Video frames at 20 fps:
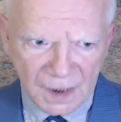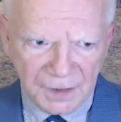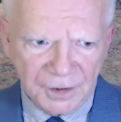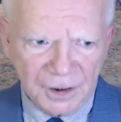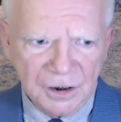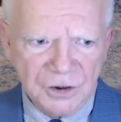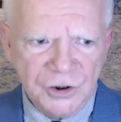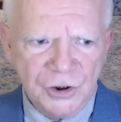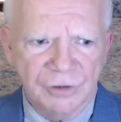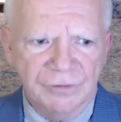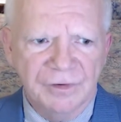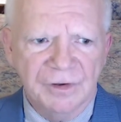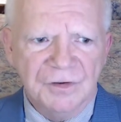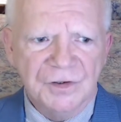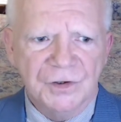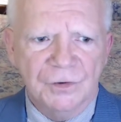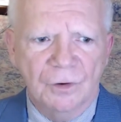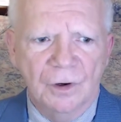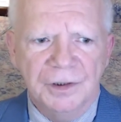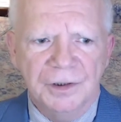the Conservatives
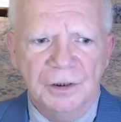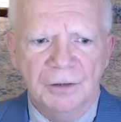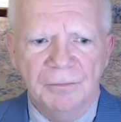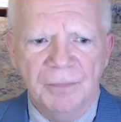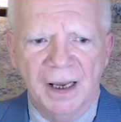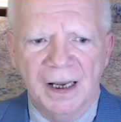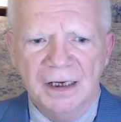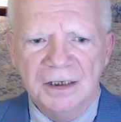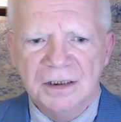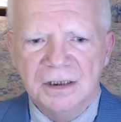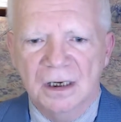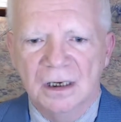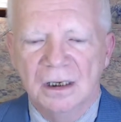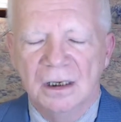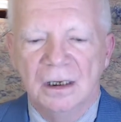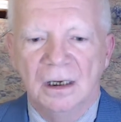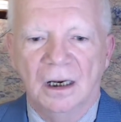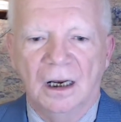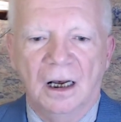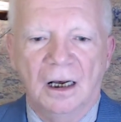throwing their base
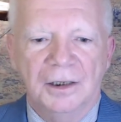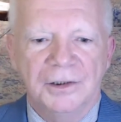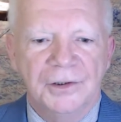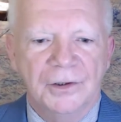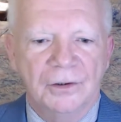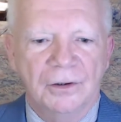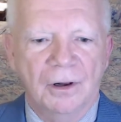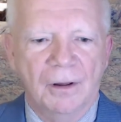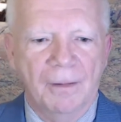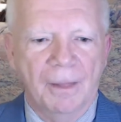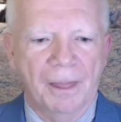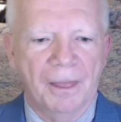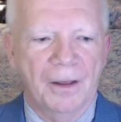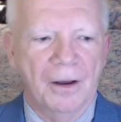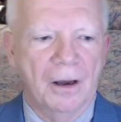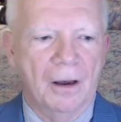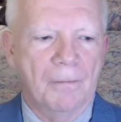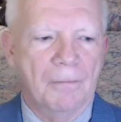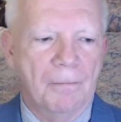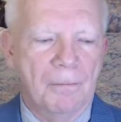under
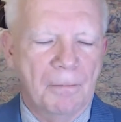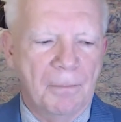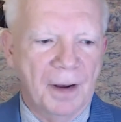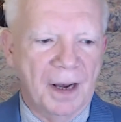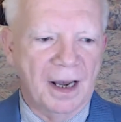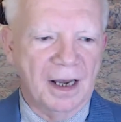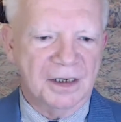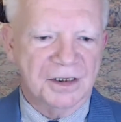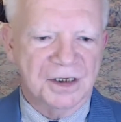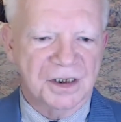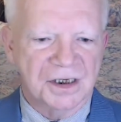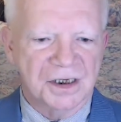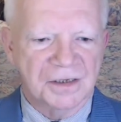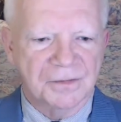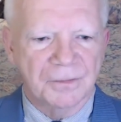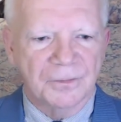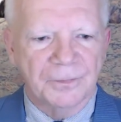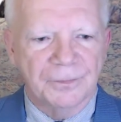the bus.